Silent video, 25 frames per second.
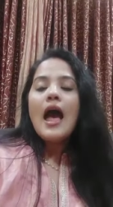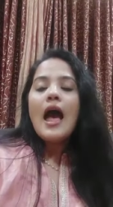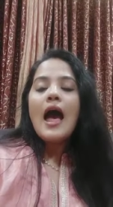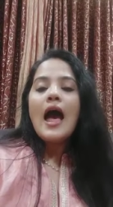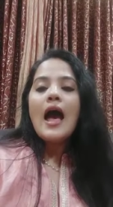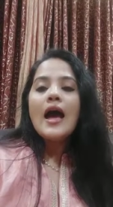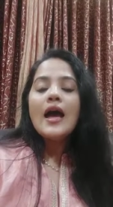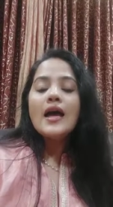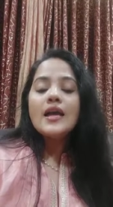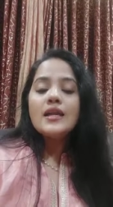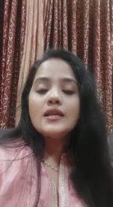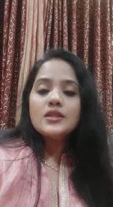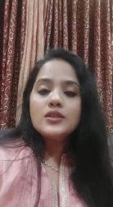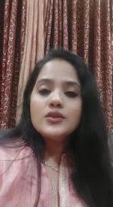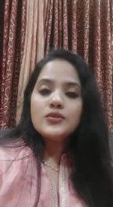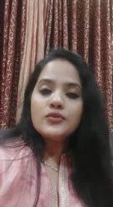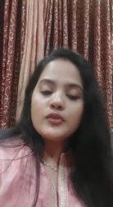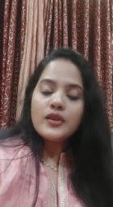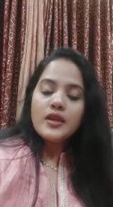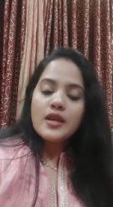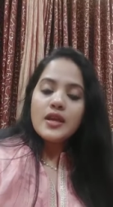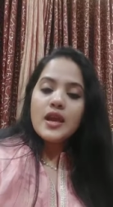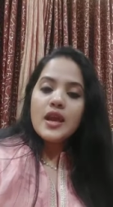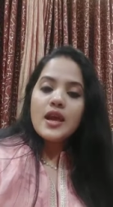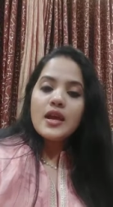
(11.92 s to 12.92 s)
And
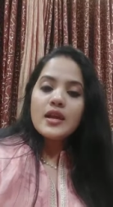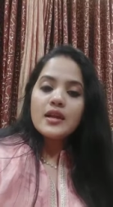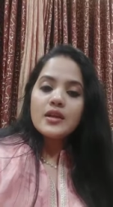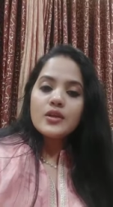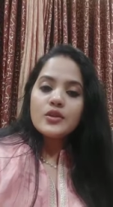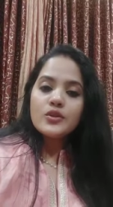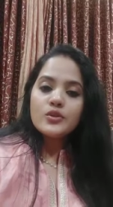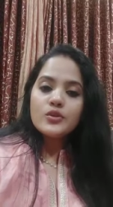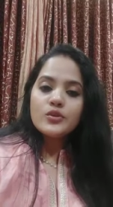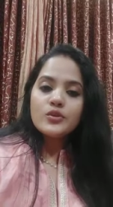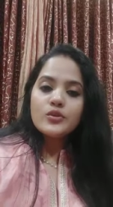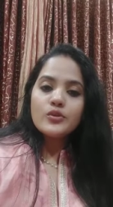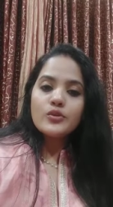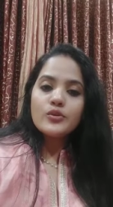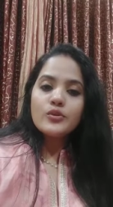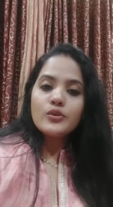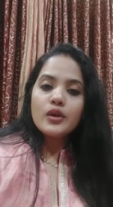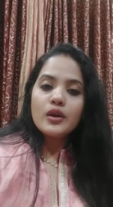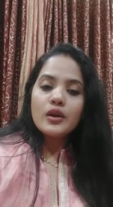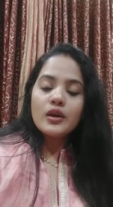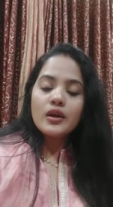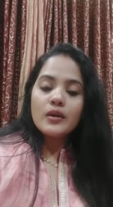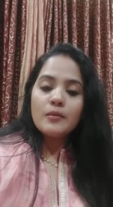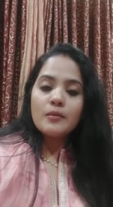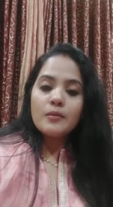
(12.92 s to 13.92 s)
we are into
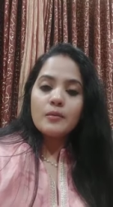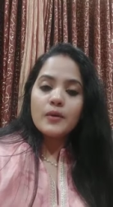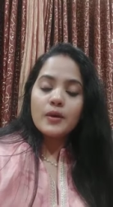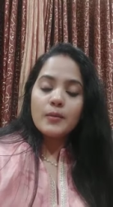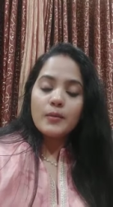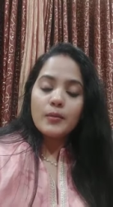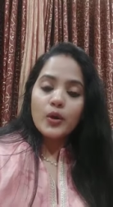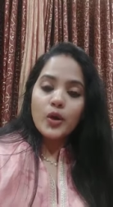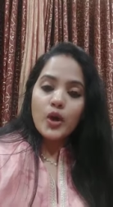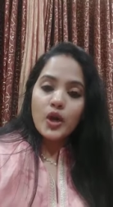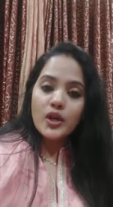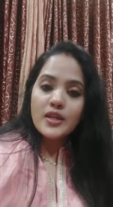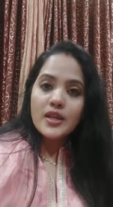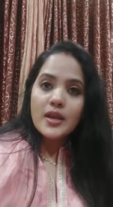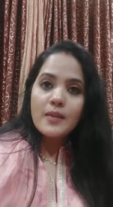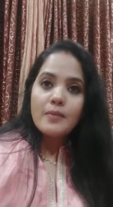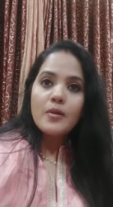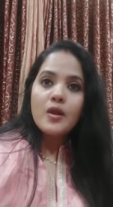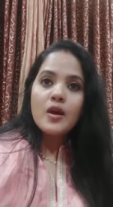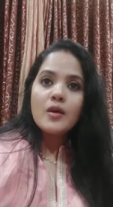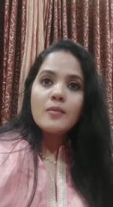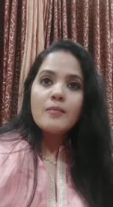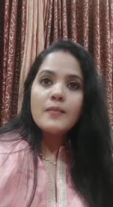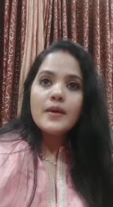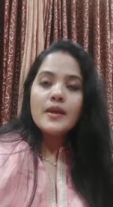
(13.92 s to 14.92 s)
uh, product
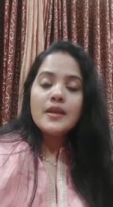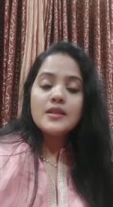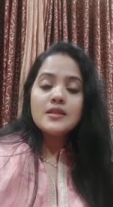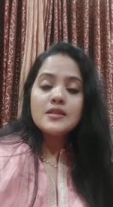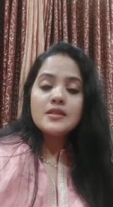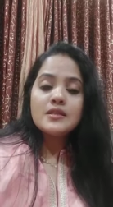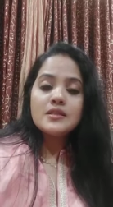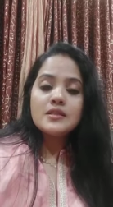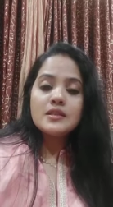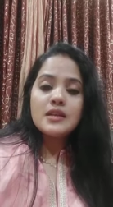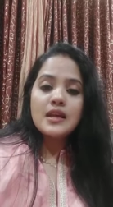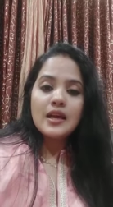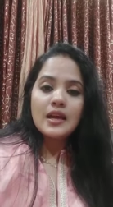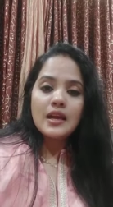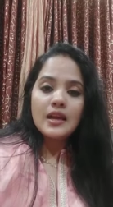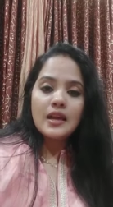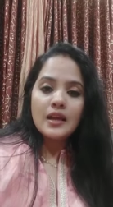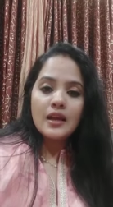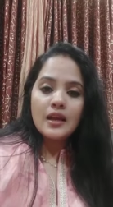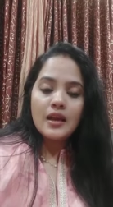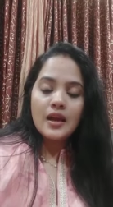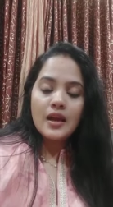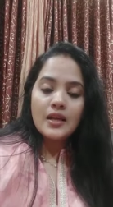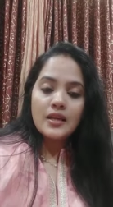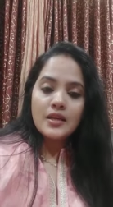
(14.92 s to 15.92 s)
development
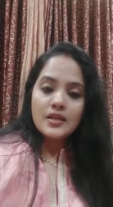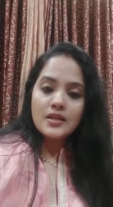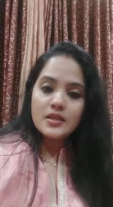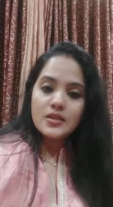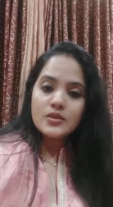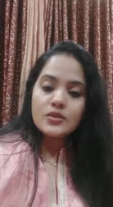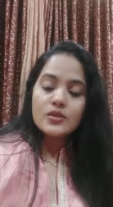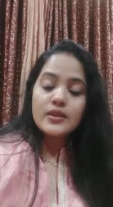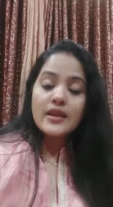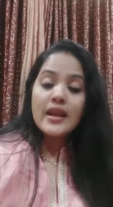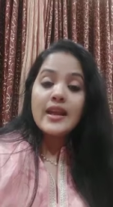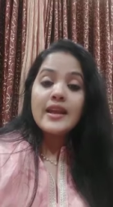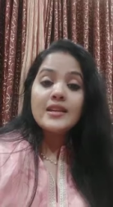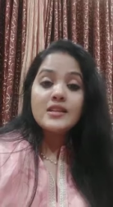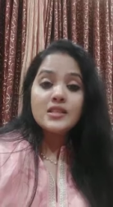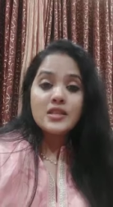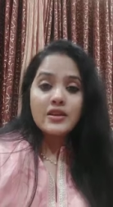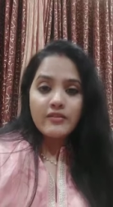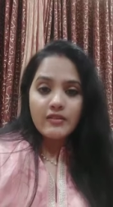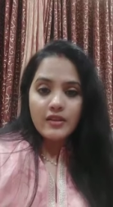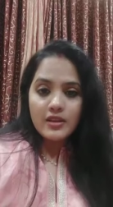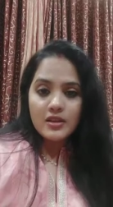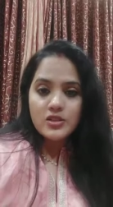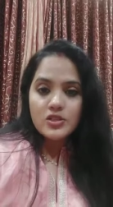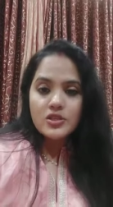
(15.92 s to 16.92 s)
and solar
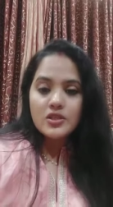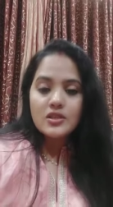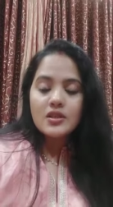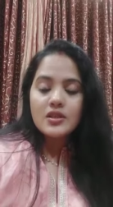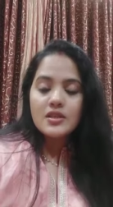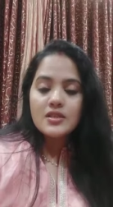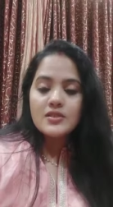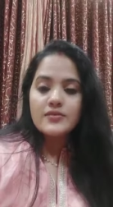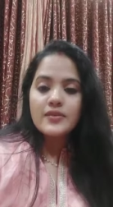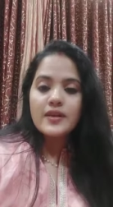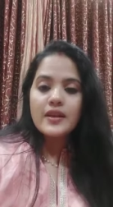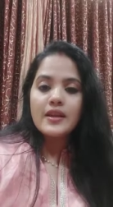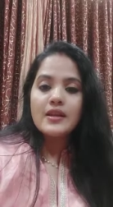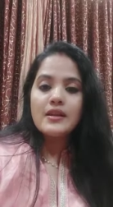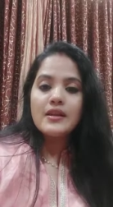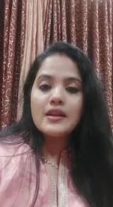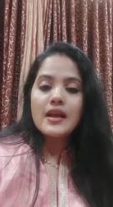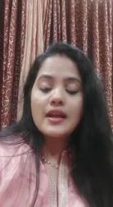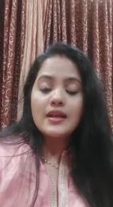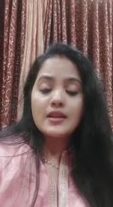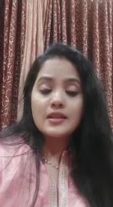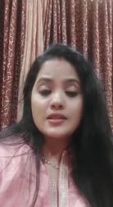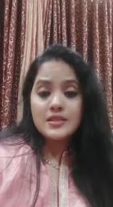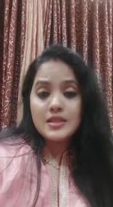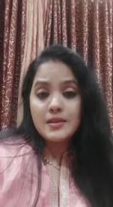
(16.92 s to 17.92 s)
intervention as well
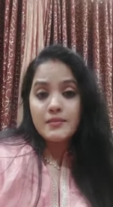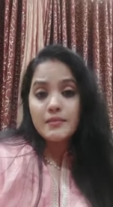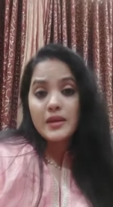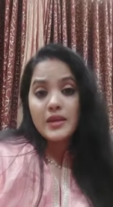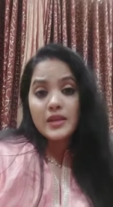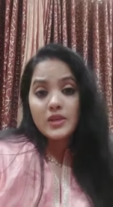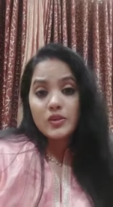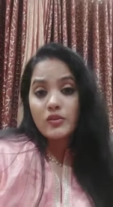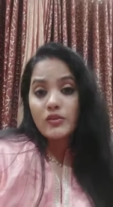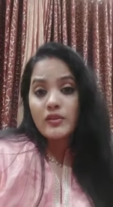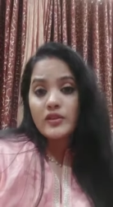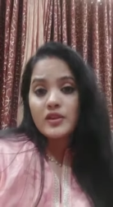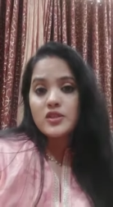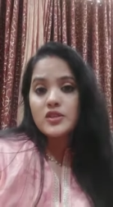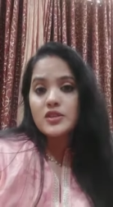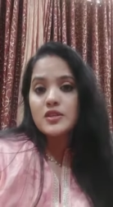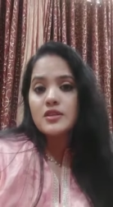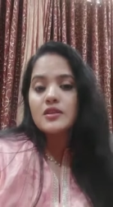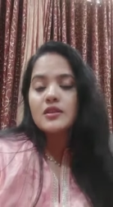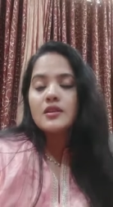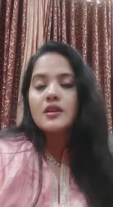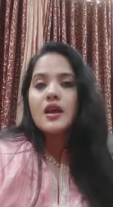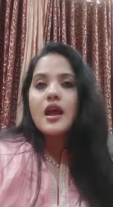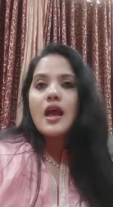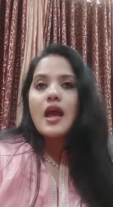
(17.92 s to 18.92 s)
and some
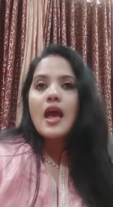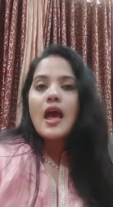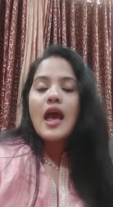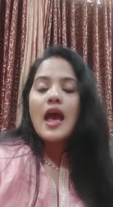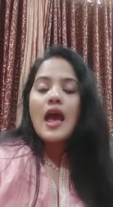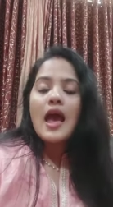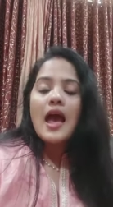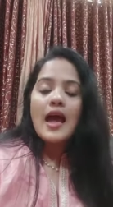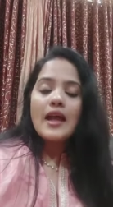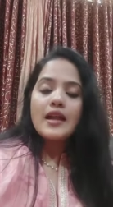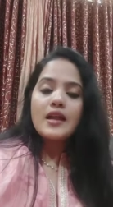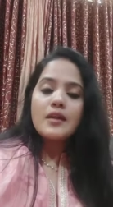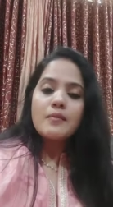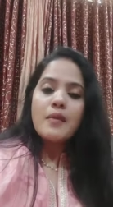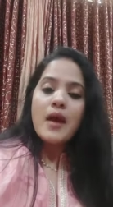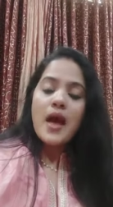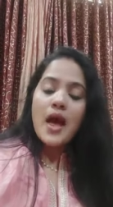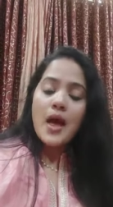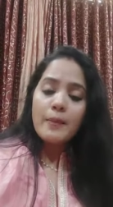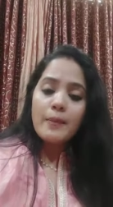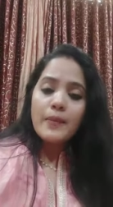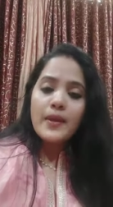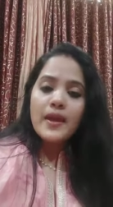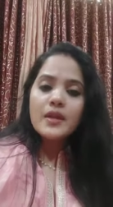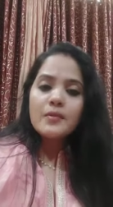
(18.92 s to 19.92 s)
innovation. And I'm
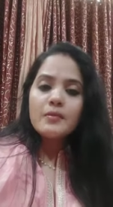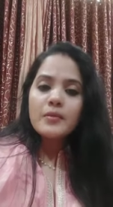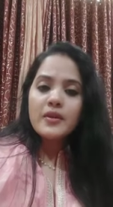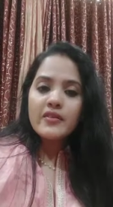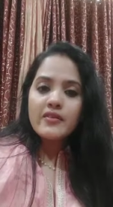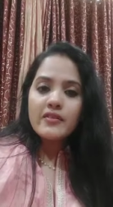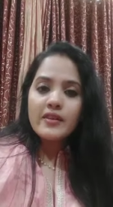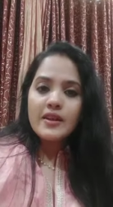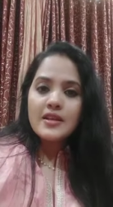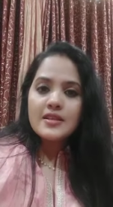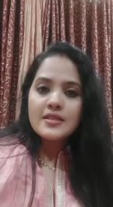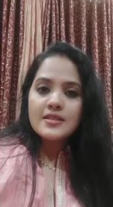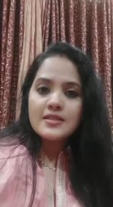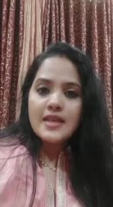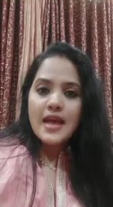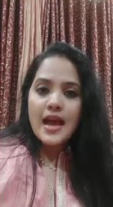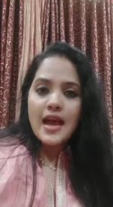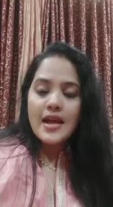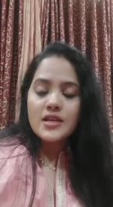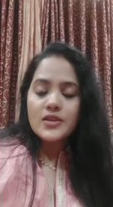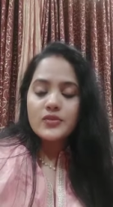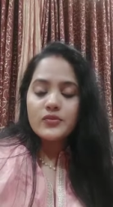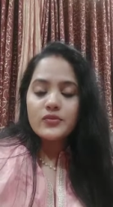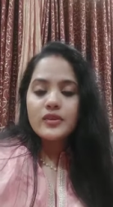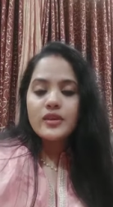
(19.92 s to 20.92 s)
happy and privileged
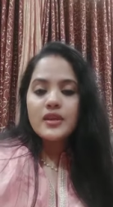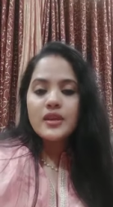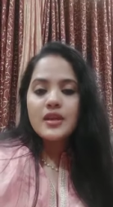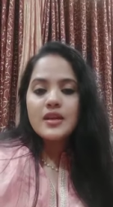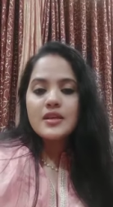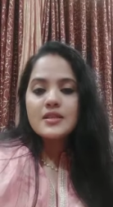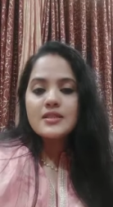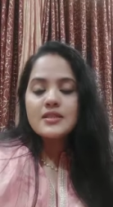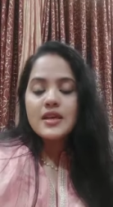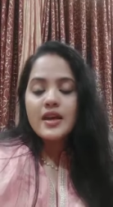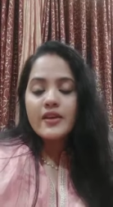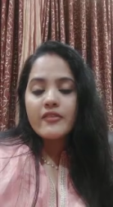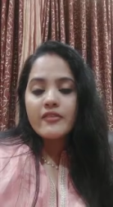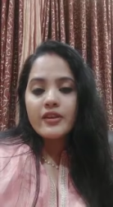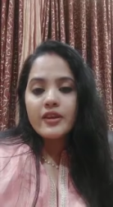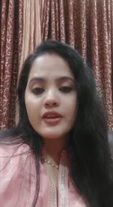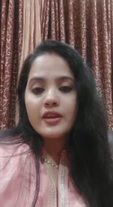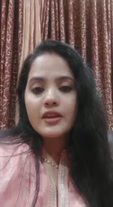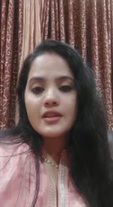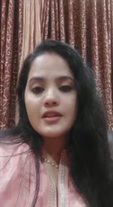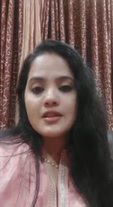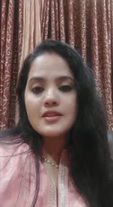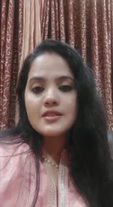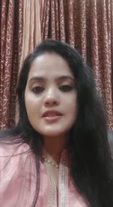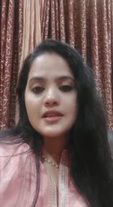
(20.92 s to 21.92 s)
that we are serving
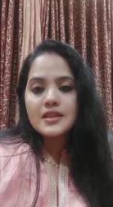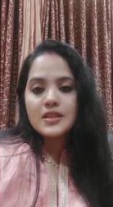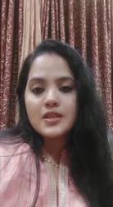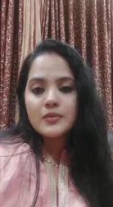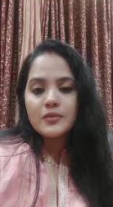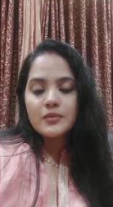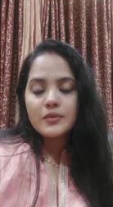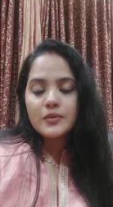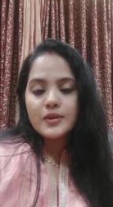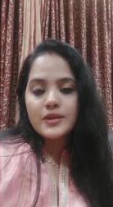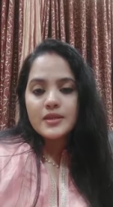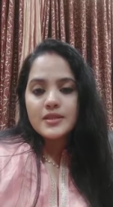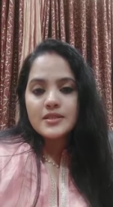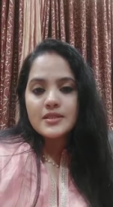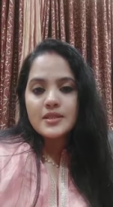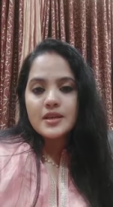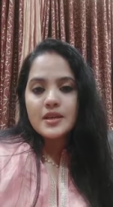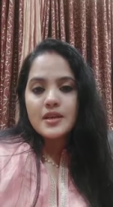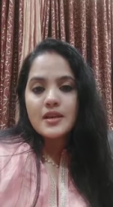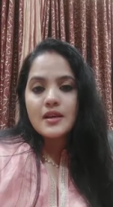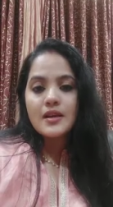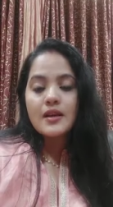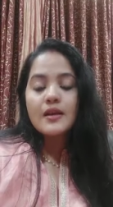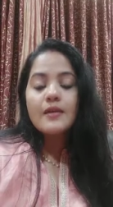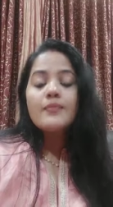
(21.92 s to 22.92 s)
in the state of
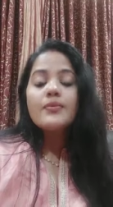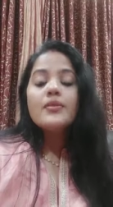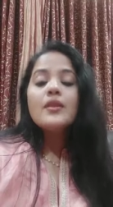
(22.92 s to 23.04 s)
Odisha